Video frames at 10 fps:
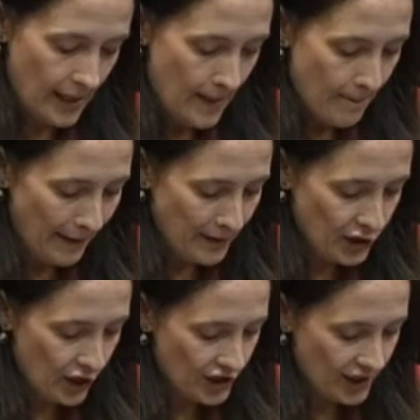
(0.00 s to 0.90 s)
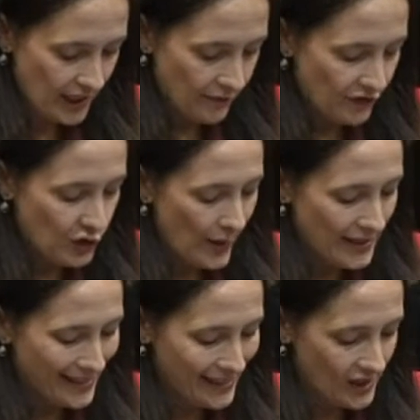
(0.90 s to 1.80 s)
My maternity leave of
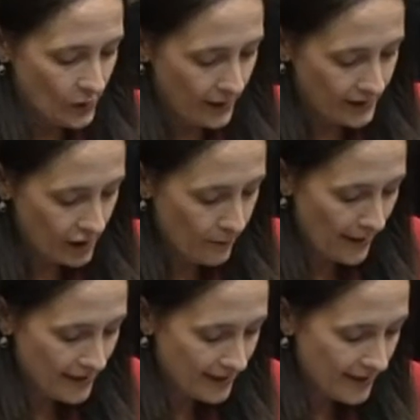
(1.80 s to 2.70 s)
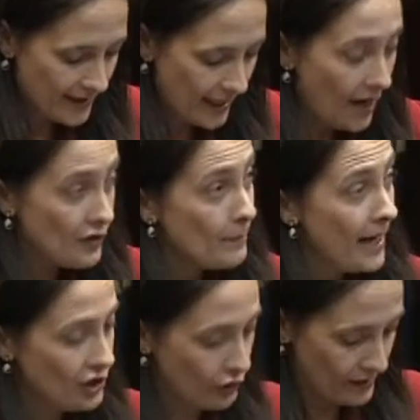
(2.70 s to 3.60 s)
26 weeks commenced the day after
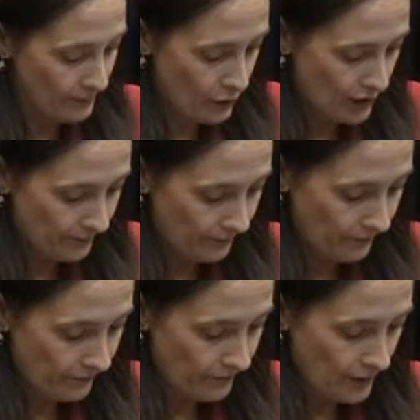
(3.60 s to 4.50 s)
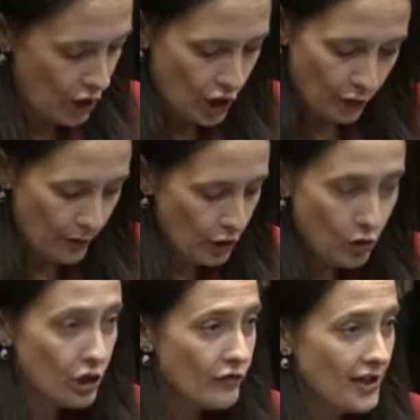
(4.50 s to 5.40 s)
Patrick was born. There were no
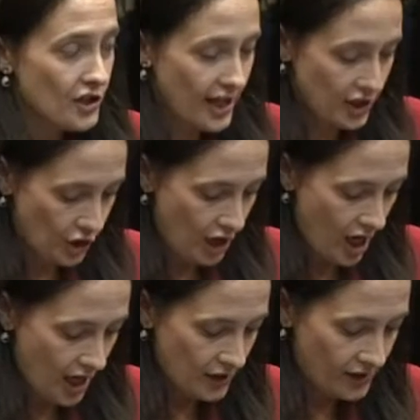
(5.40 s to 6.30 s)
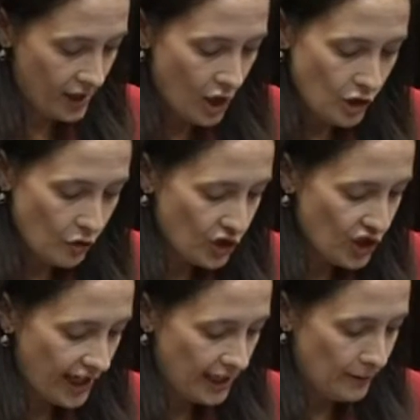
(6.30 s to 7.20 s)
congratulation cards, no
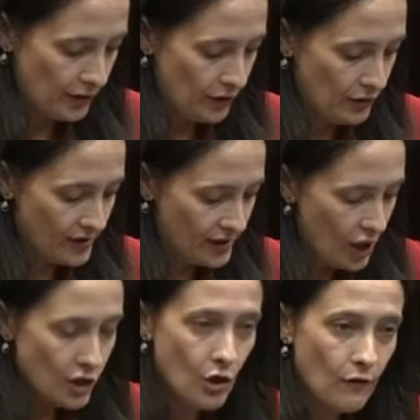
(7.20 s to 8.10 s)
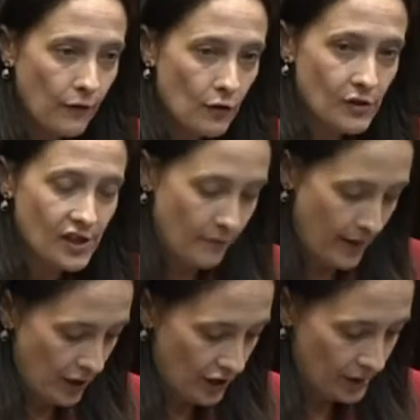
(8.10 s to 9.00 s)
shiny balloons, no photos of my
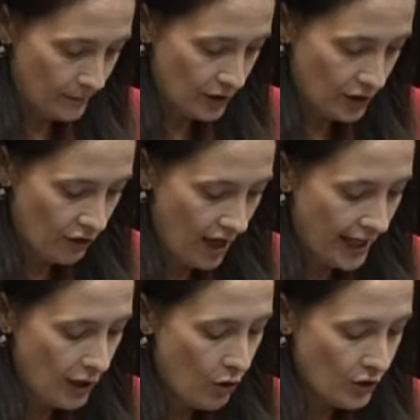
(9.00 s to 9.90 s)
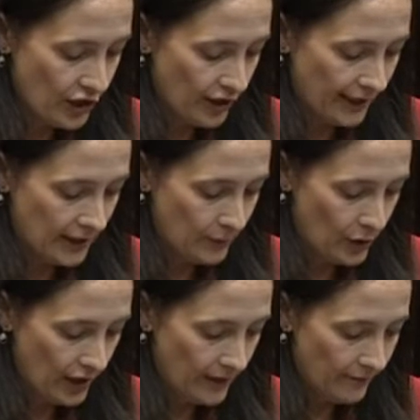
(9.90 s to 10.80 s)
husband or I holding our little boy,